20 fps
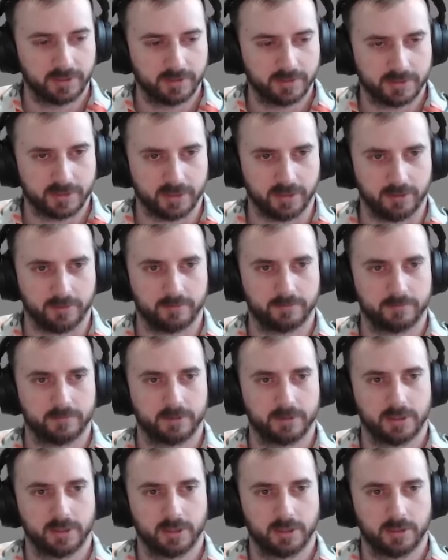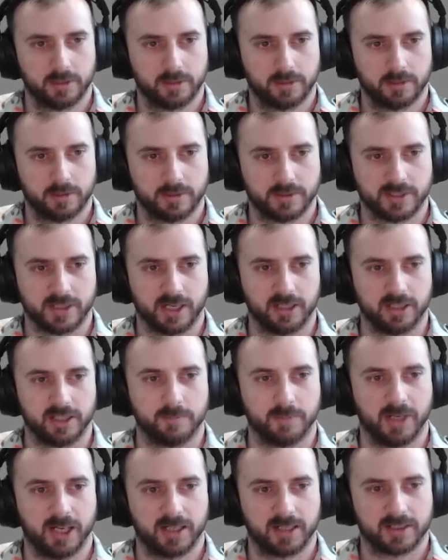So, solid
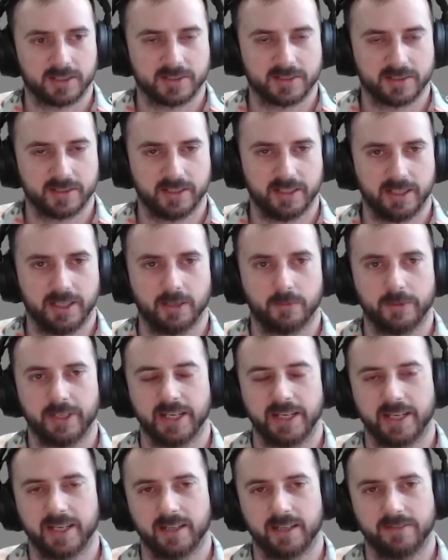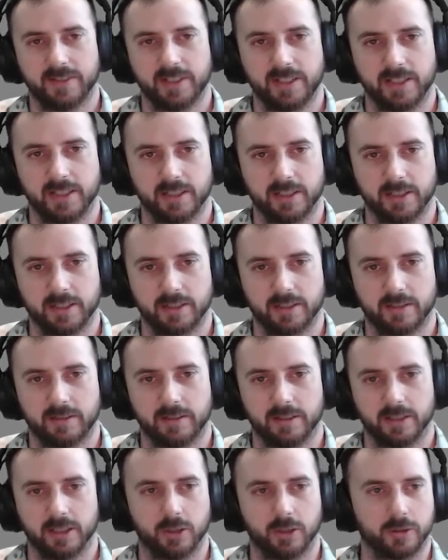box, and we have the
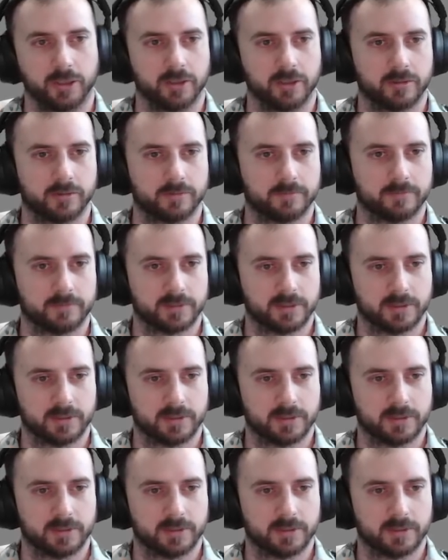logo.